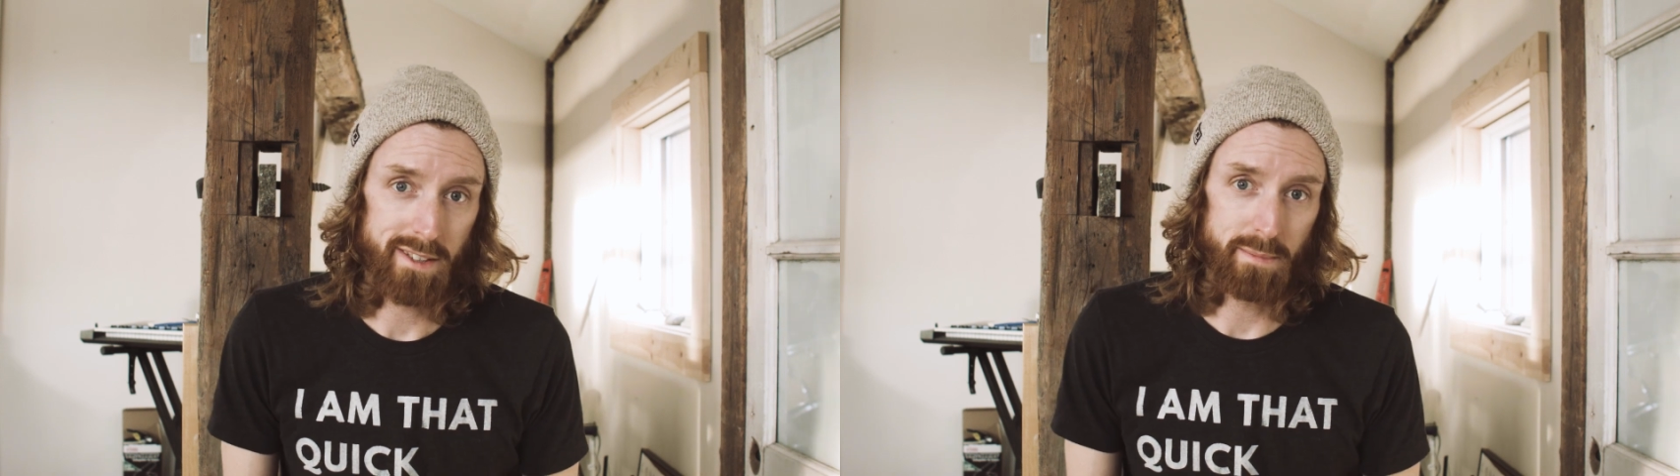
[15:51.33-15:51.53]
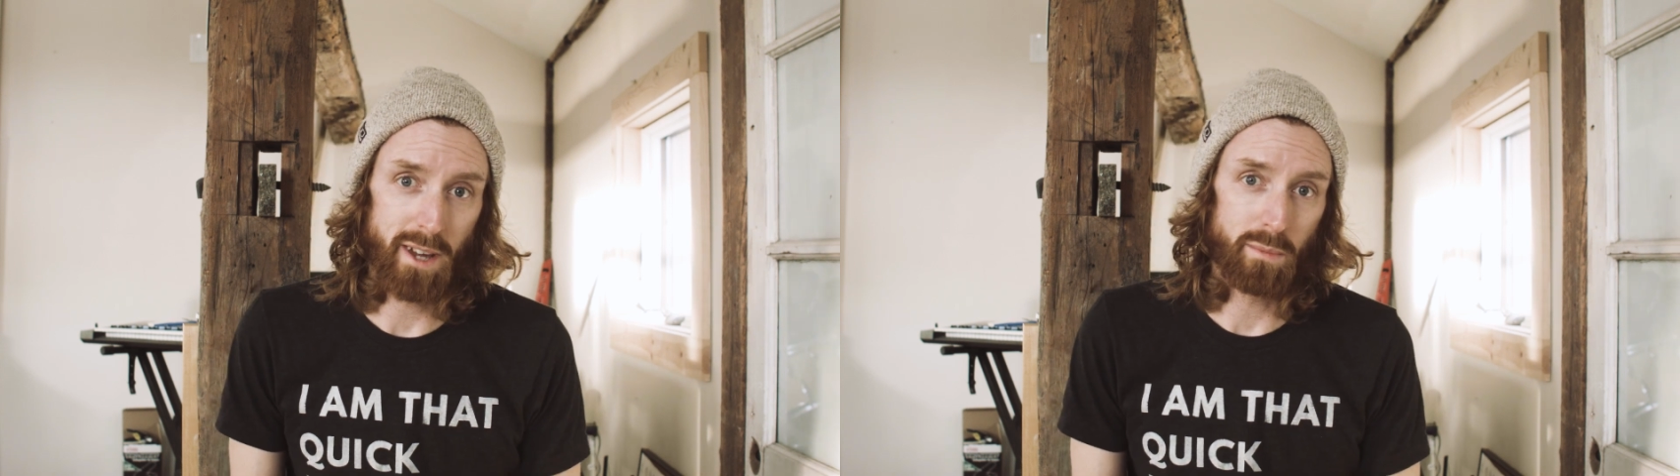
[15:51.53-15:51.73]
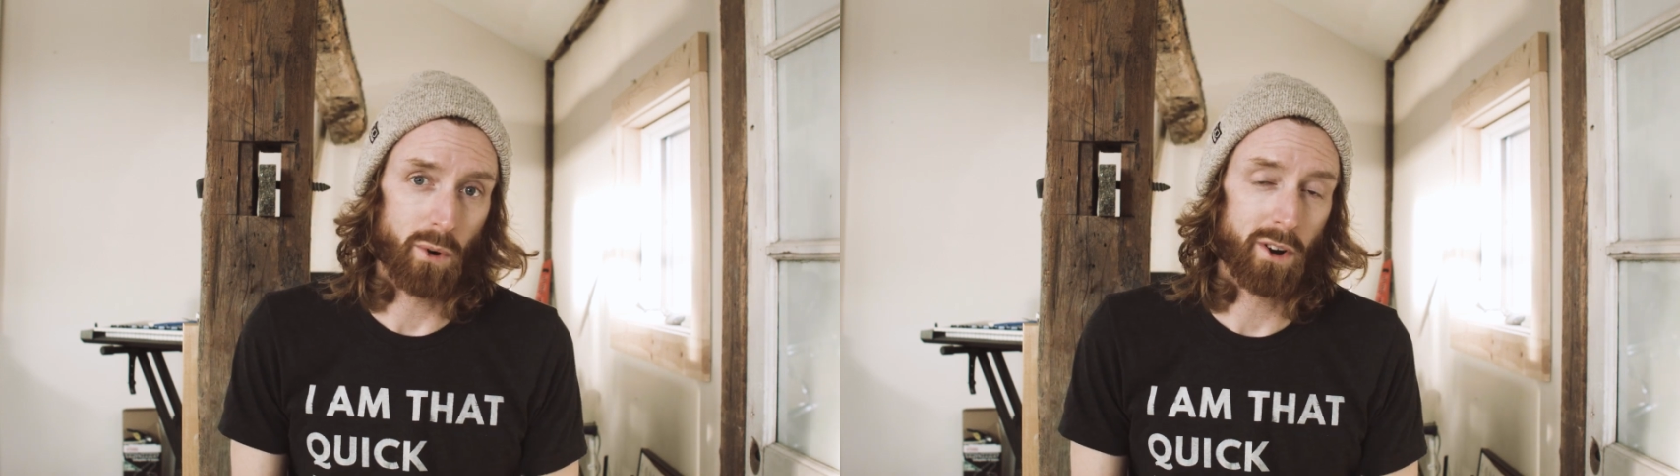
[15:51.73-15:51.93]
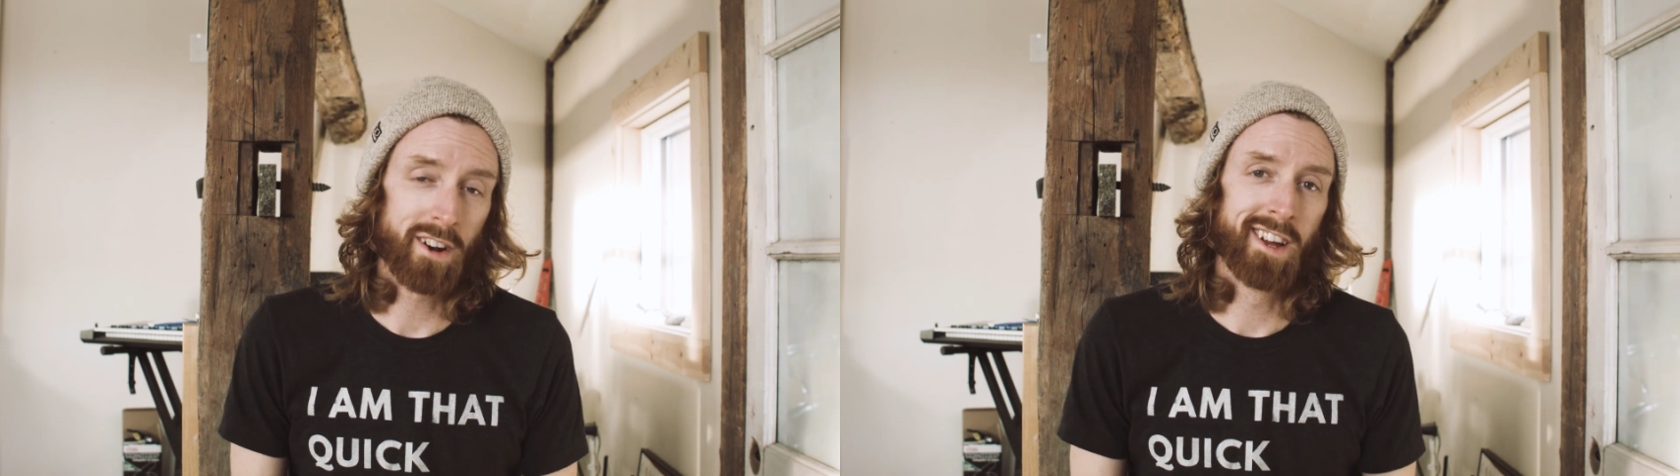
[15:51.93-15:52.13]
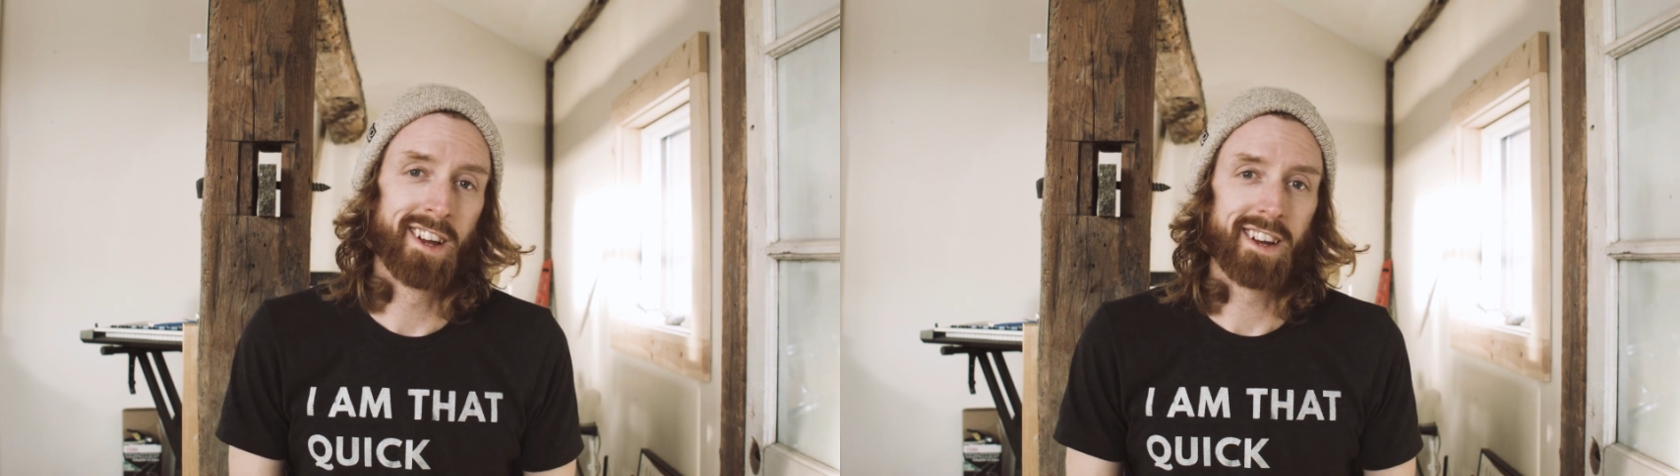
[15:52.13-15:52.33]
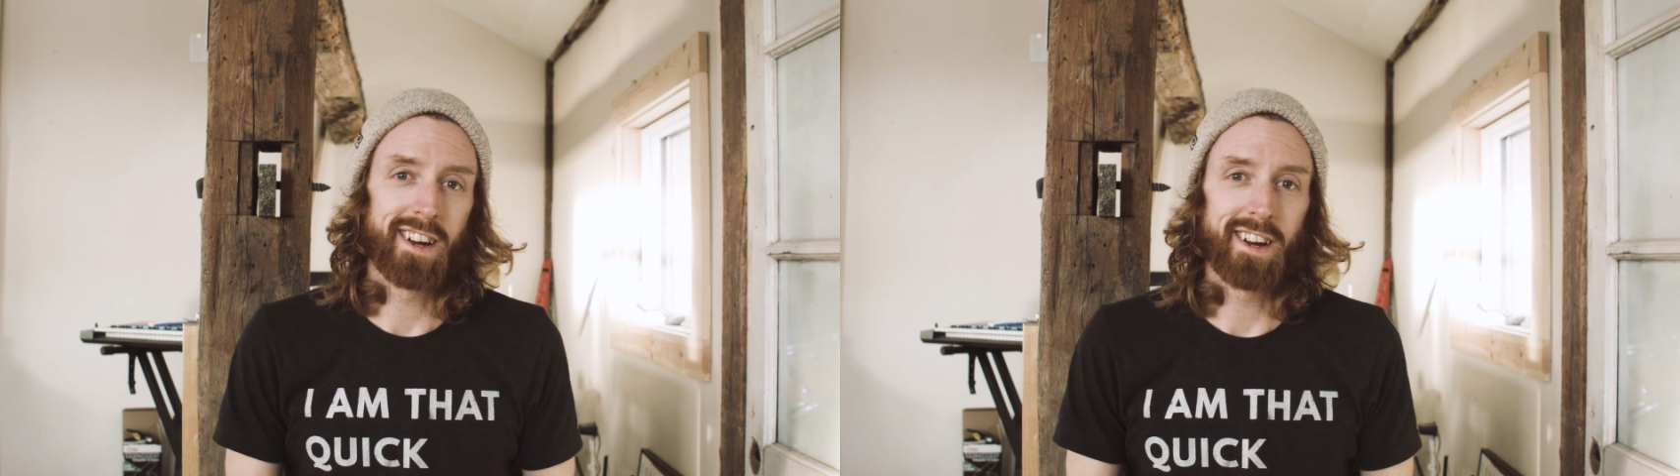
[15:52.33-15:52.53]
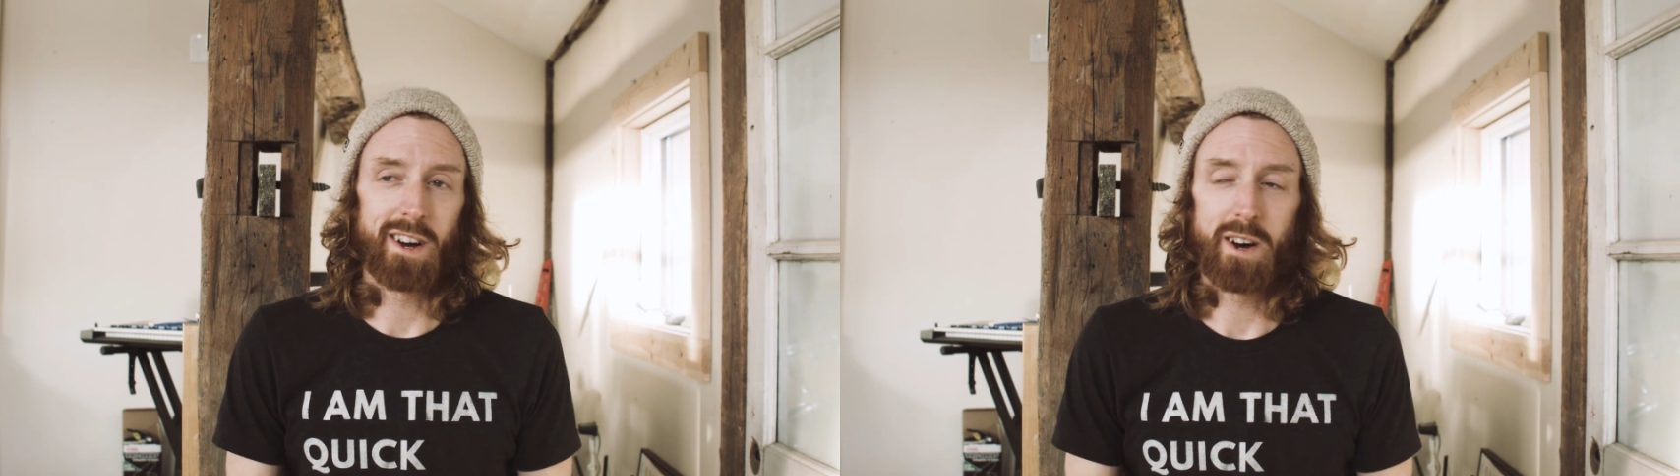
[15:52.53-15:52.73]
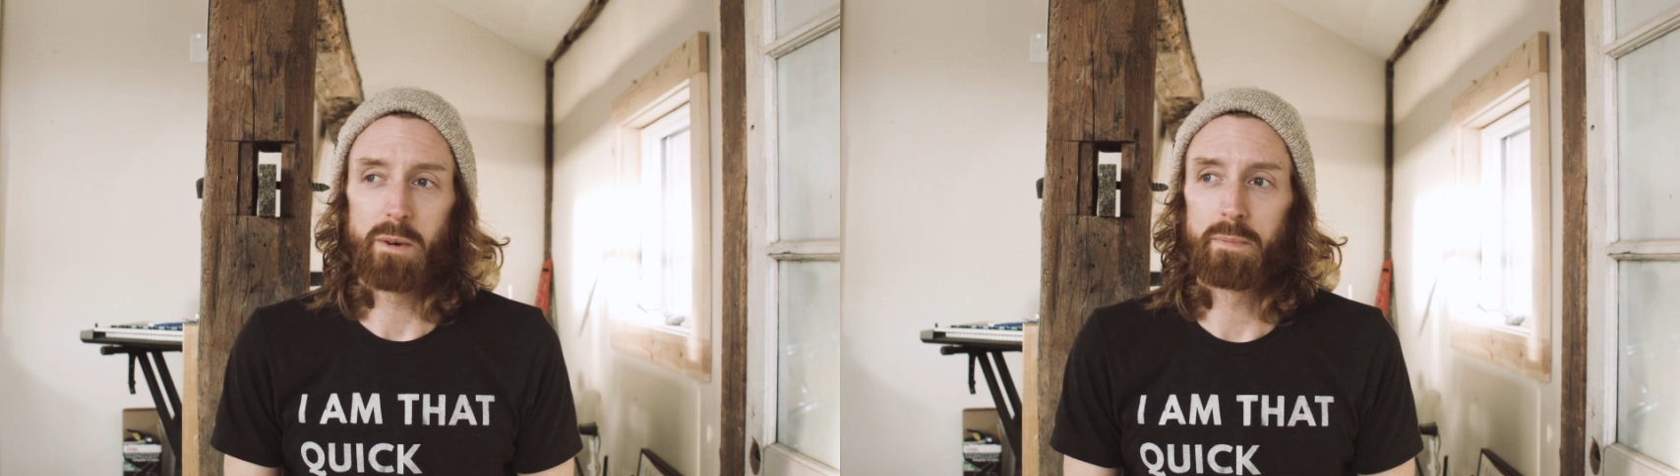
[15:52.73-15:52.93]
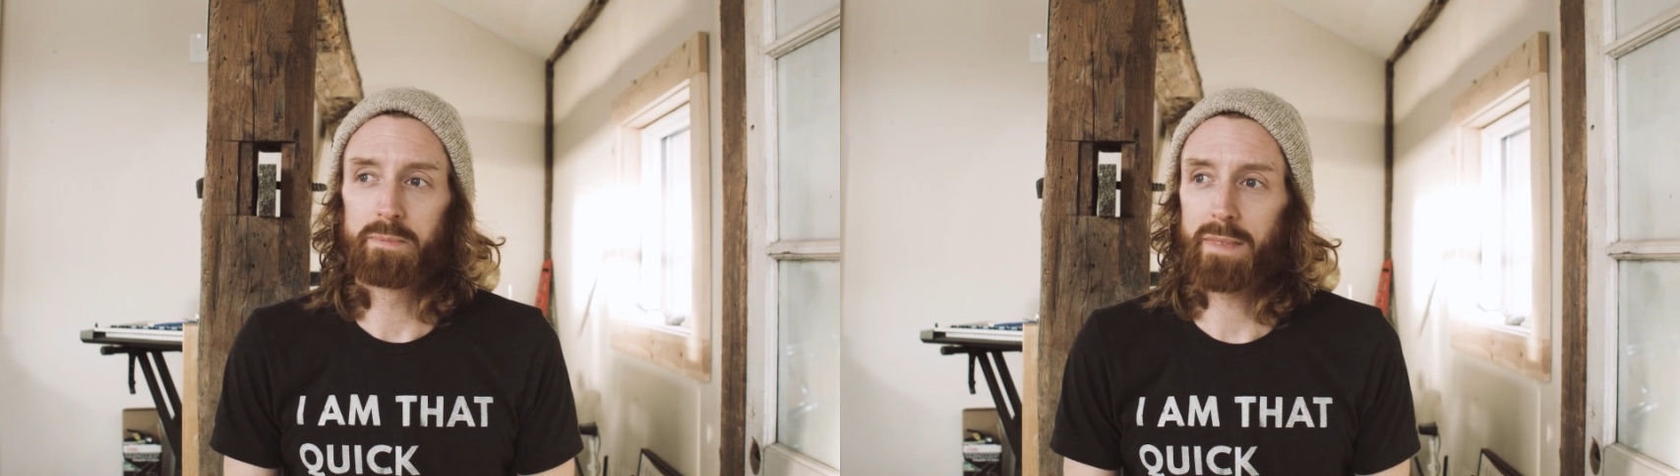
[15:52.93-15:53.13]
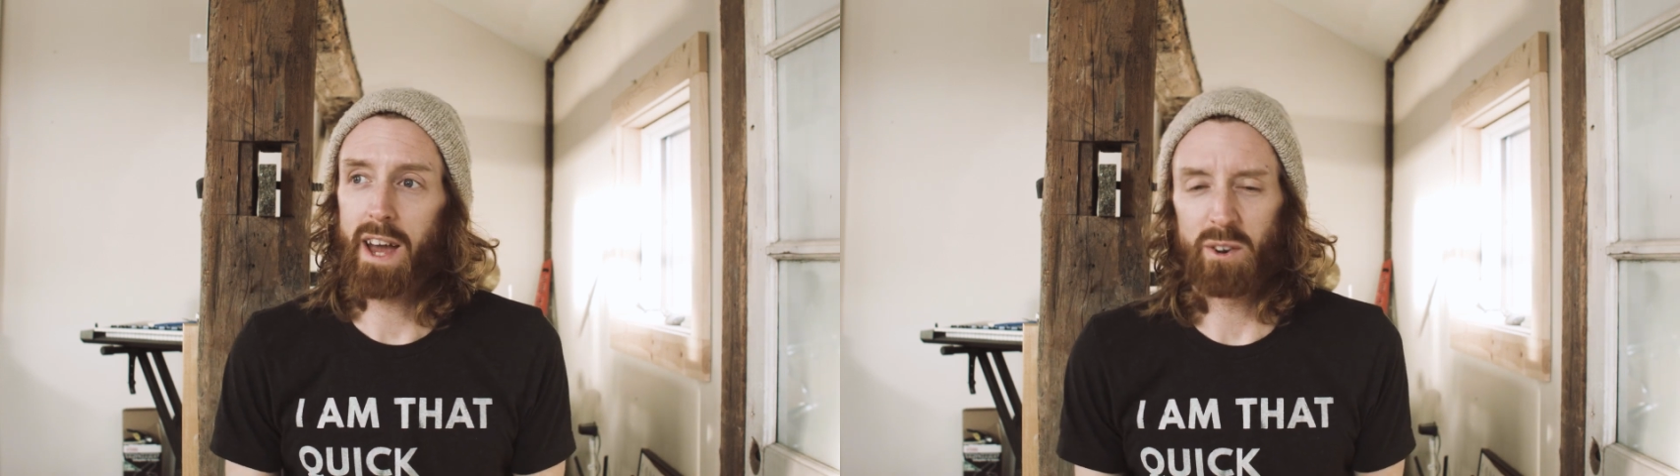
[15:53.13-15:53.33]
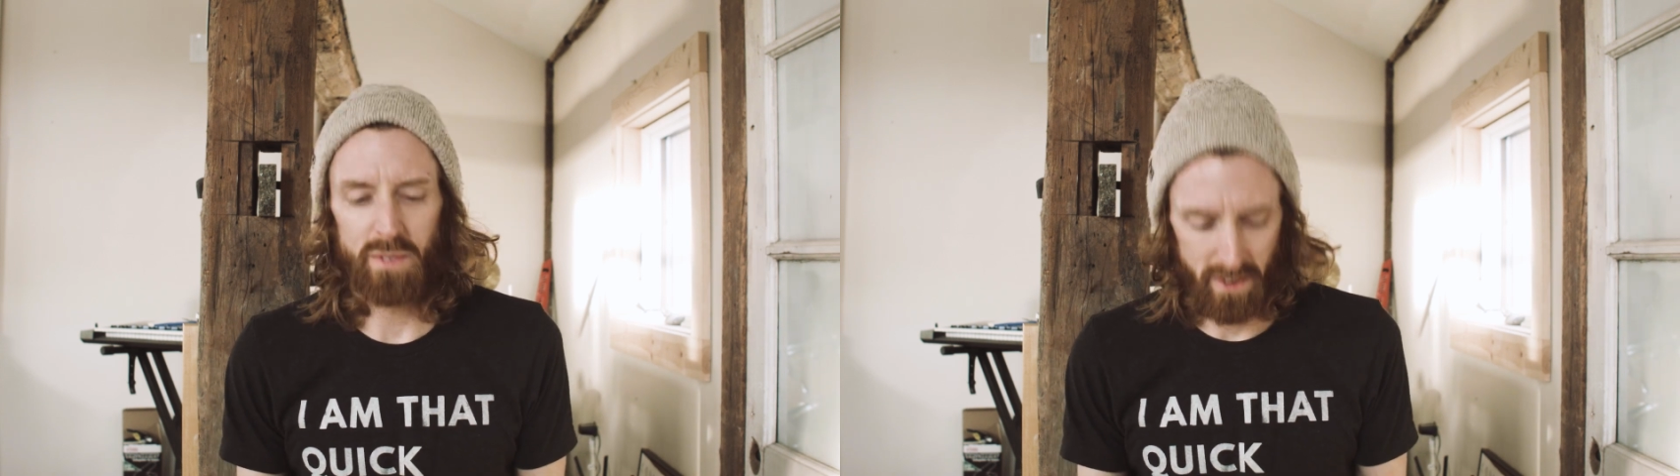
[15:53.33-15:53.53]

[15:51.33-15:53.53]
to make more. I don't